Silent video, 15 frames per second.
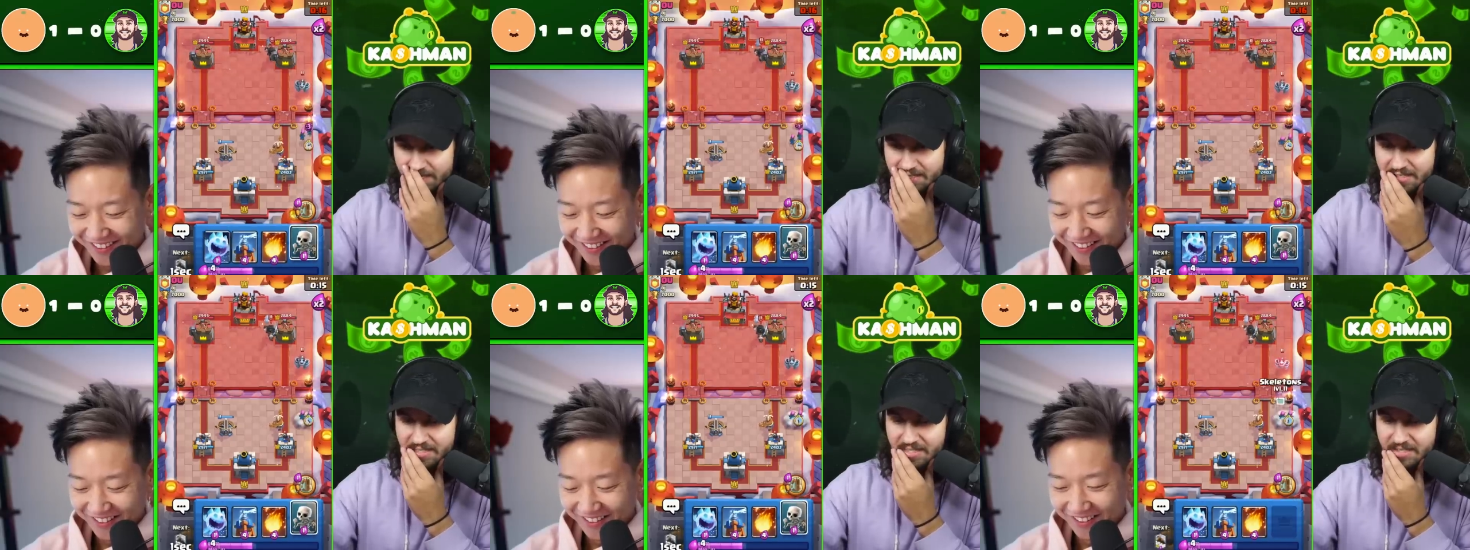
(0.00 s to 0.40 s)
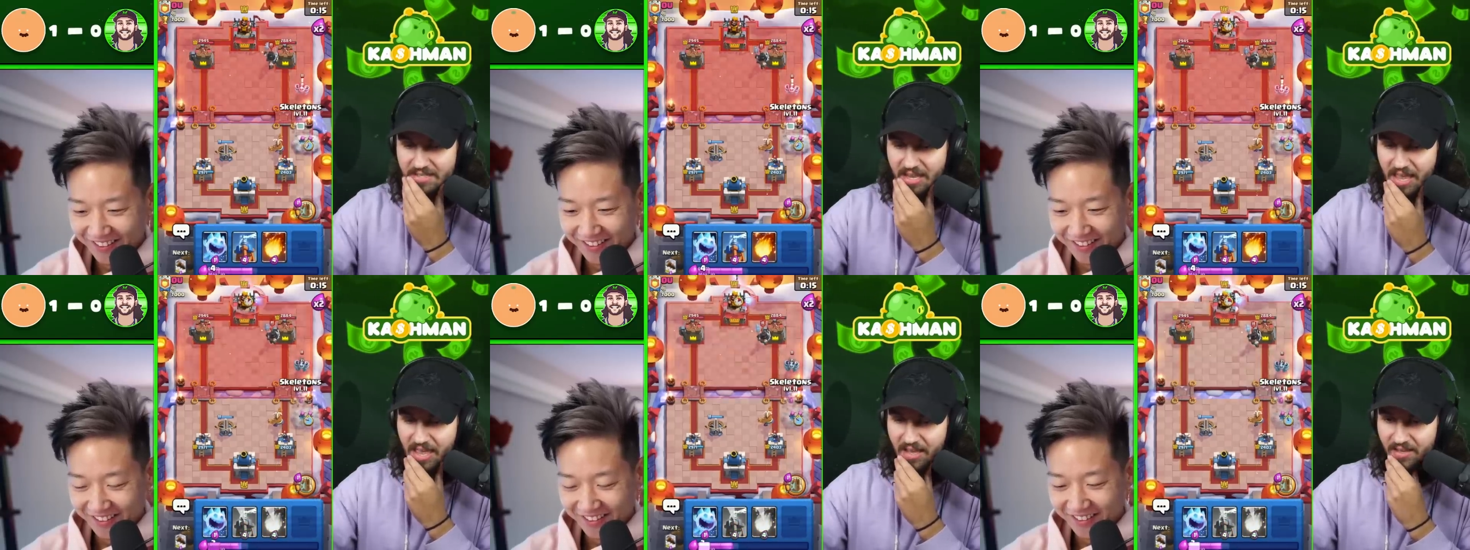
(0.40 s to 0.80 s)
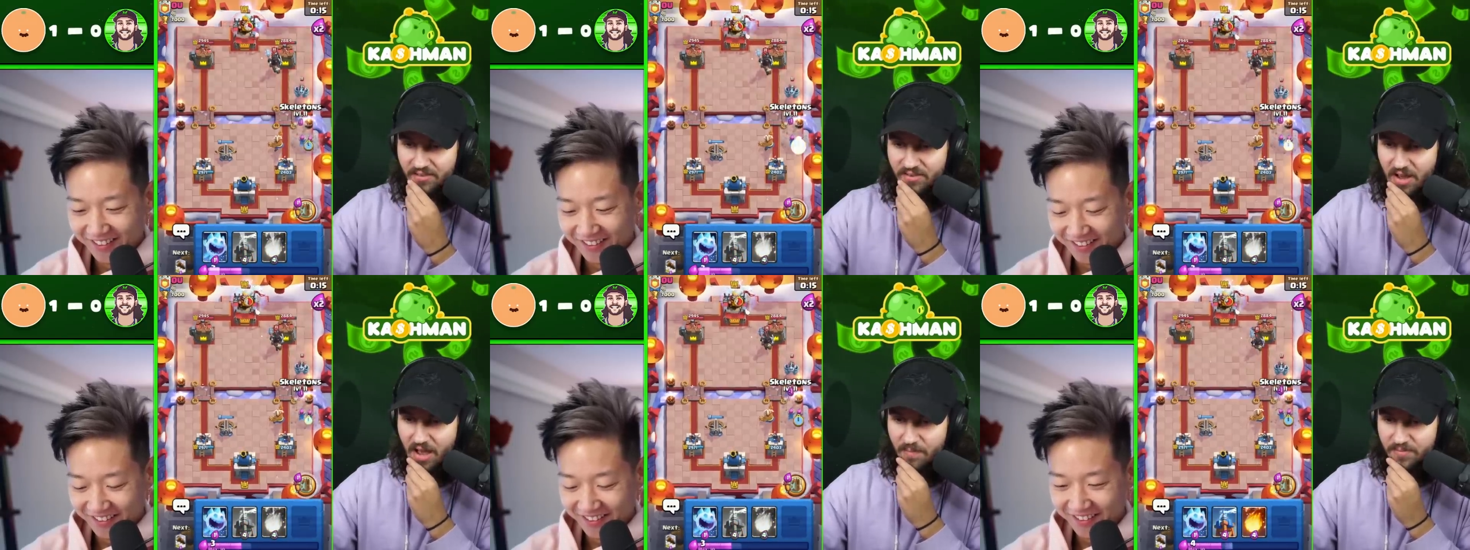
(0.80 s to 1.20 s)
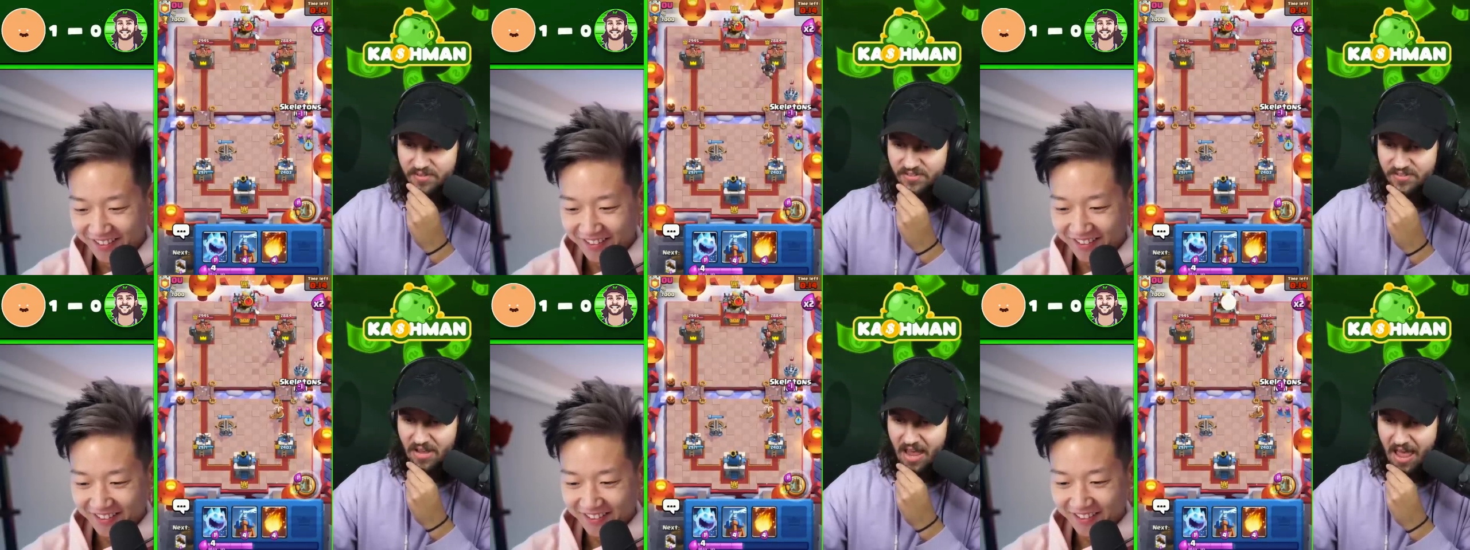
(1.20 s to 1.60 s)
Speaker 1: stinks. I'm
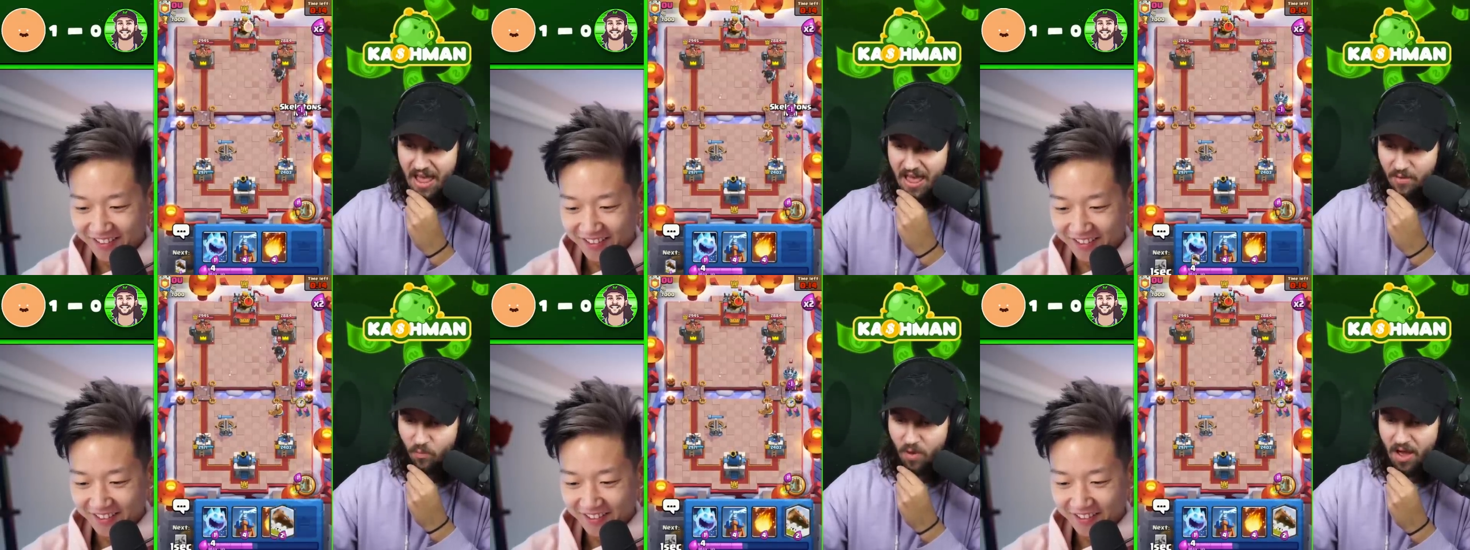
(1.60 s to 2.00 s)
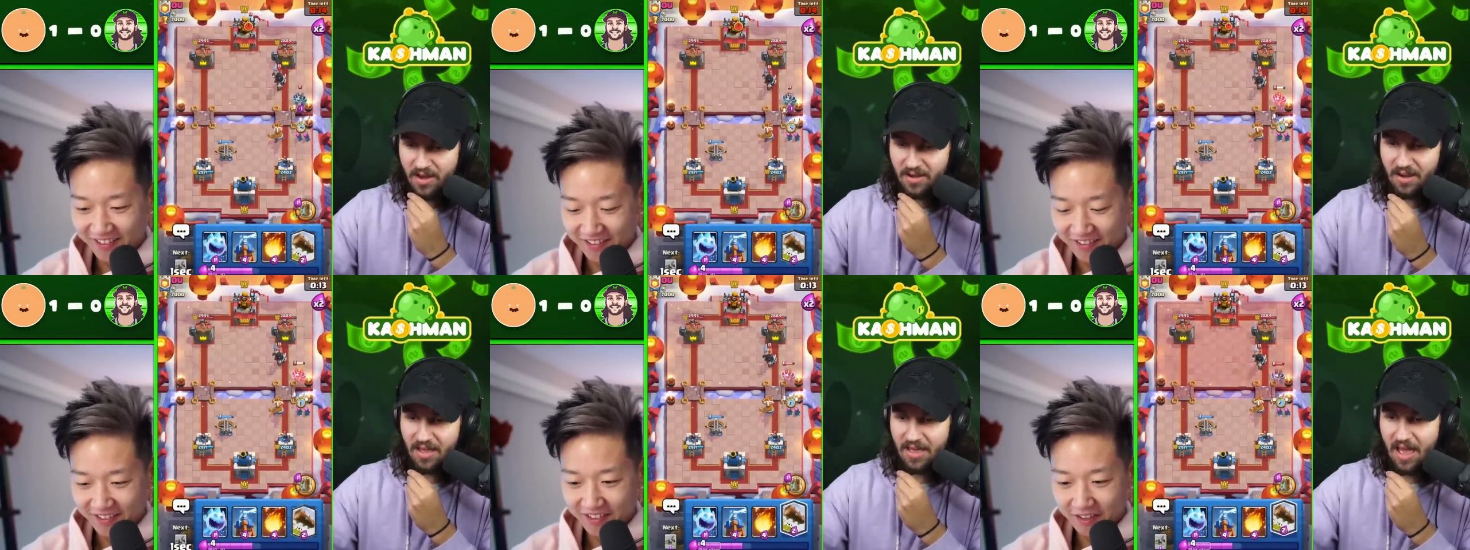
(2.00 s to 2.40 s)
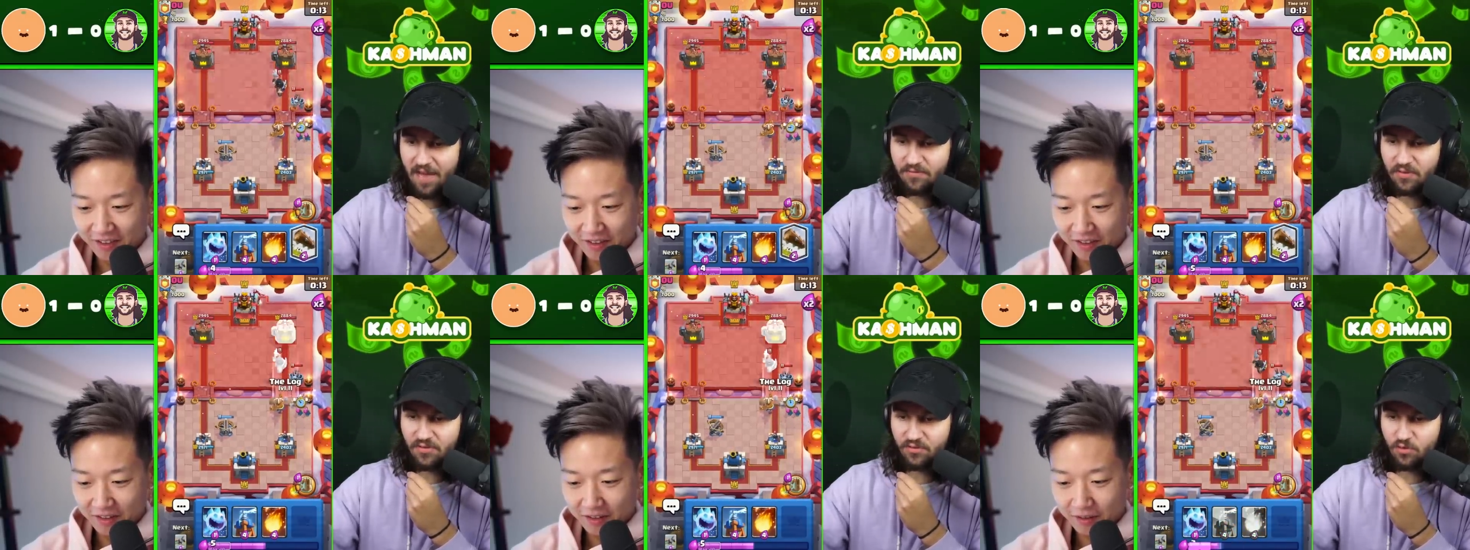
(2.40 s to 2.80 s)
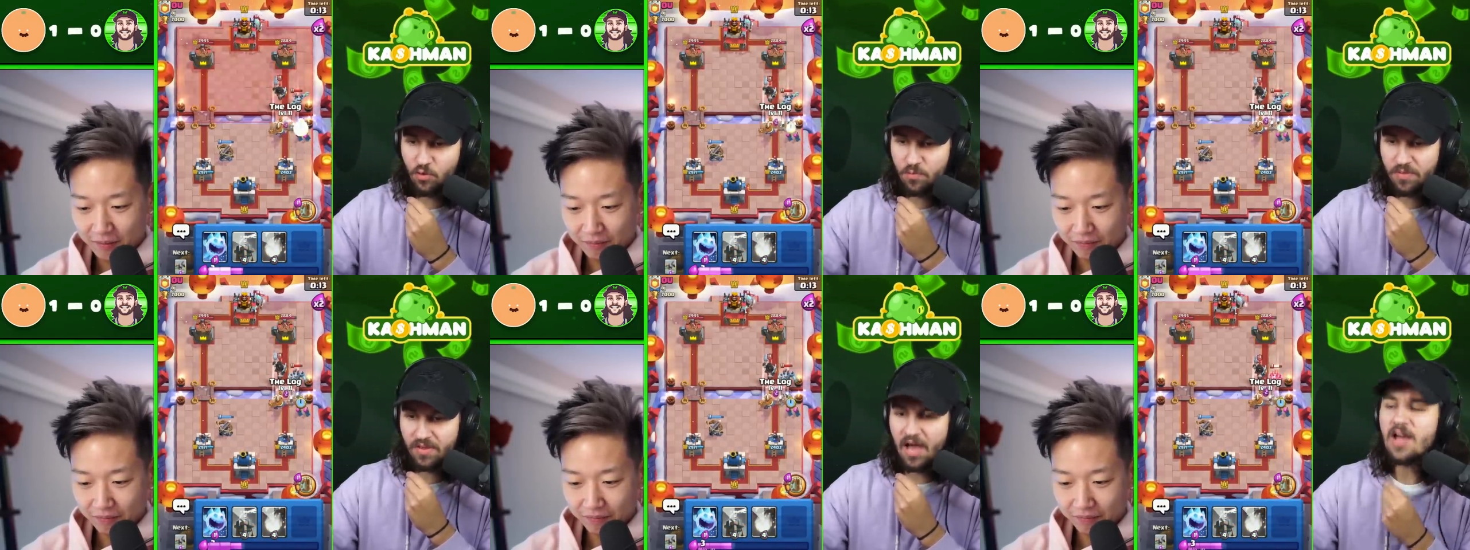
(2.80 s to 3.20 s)
sad. Why did I have to stoop
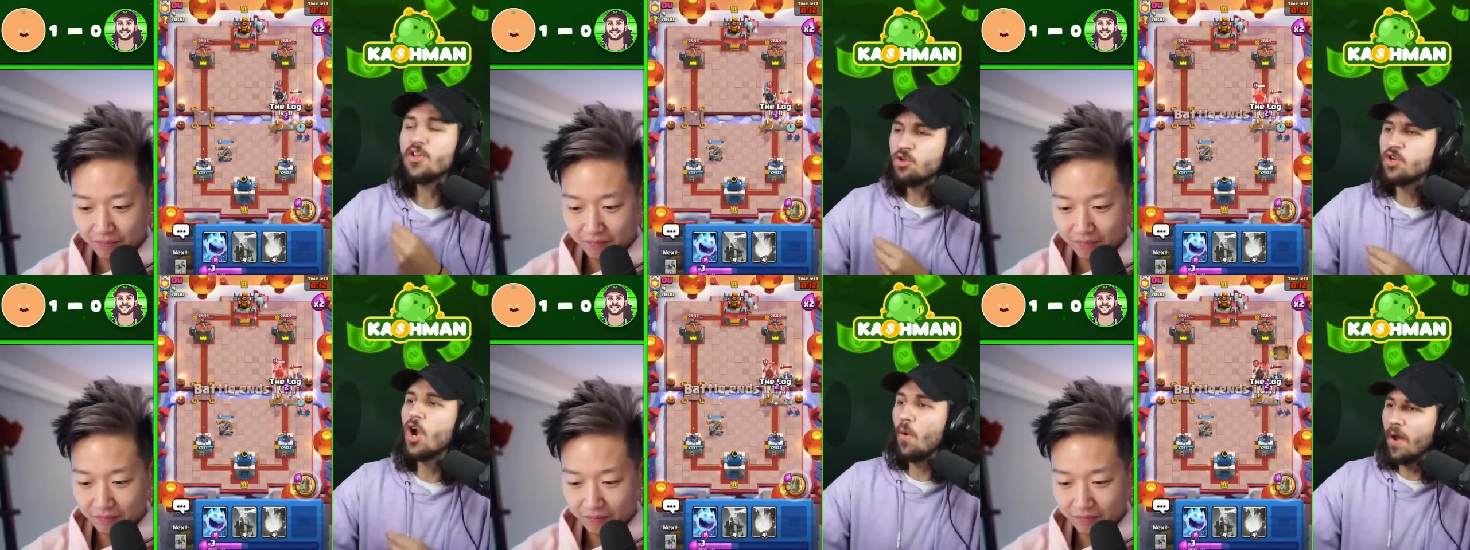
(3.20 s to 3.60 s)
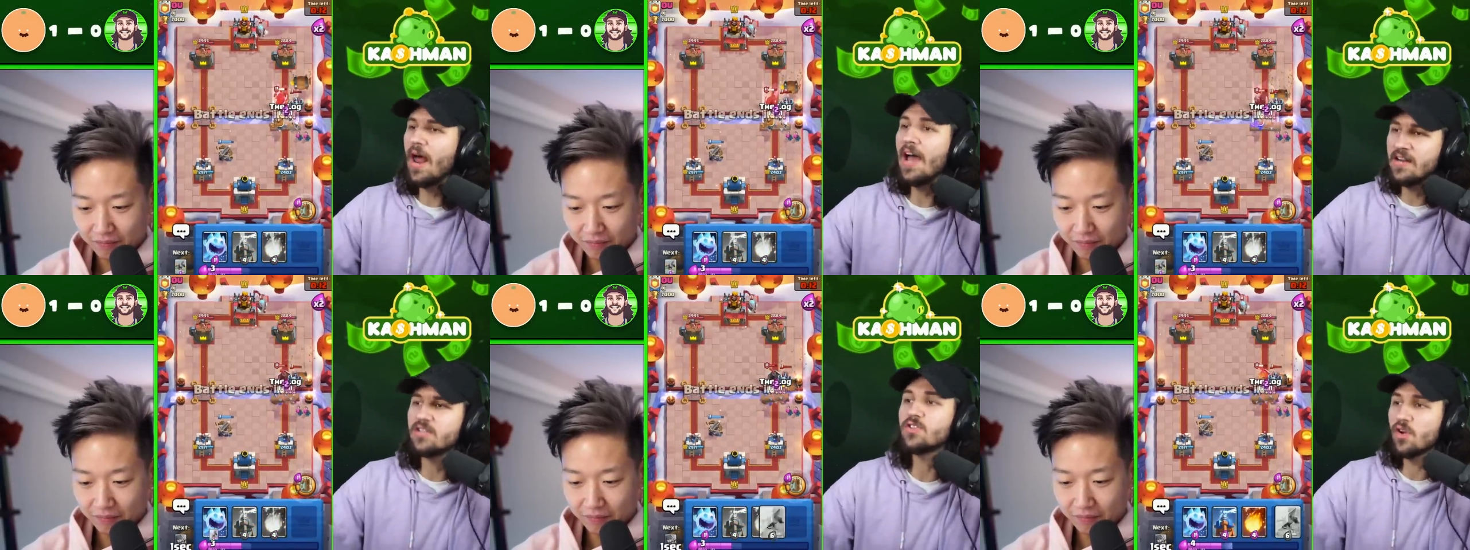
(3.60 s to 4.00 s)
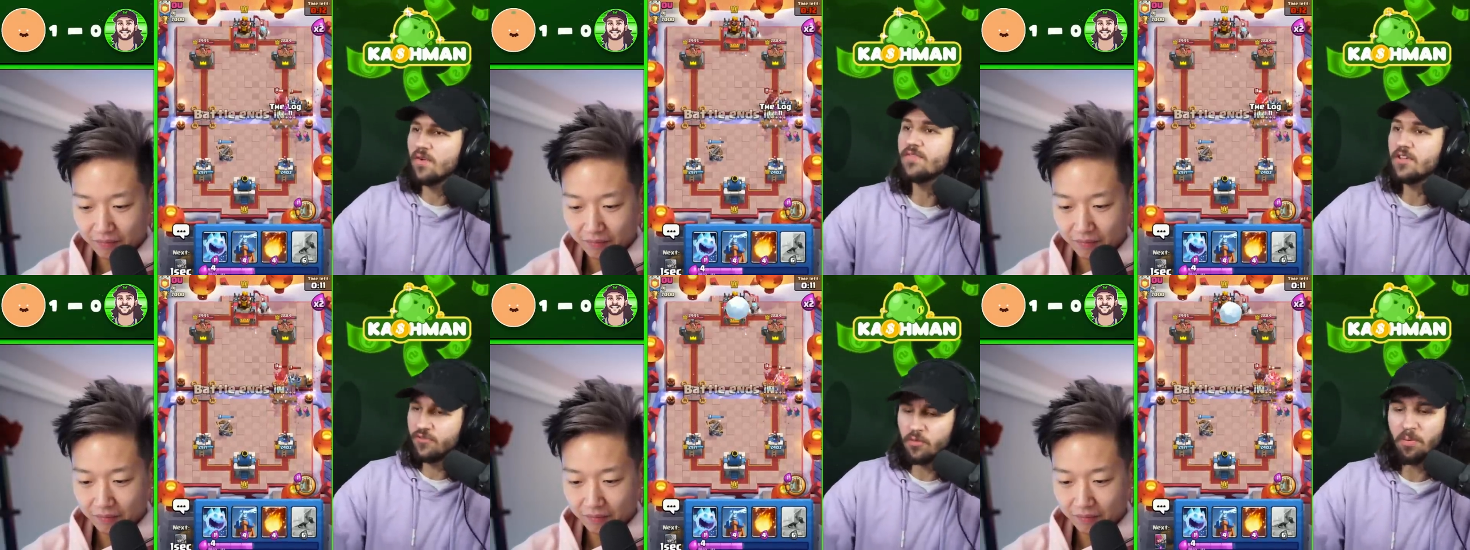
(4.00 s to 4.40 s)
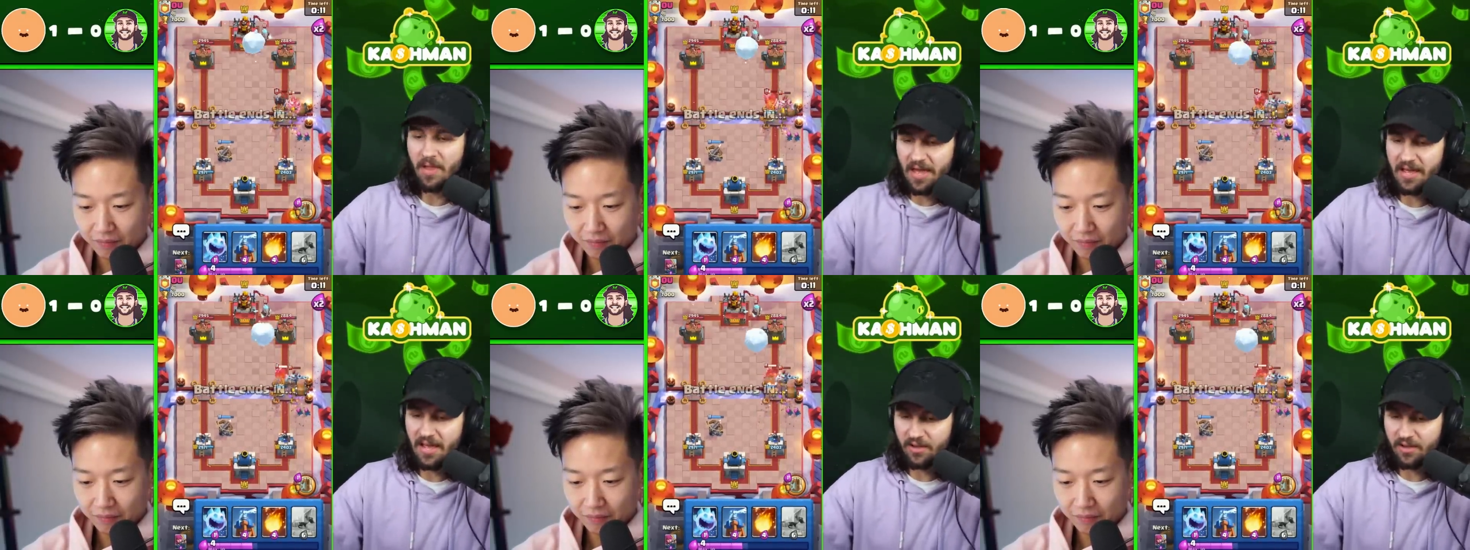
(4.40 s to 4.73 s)
this? You know what? I deserve this for playing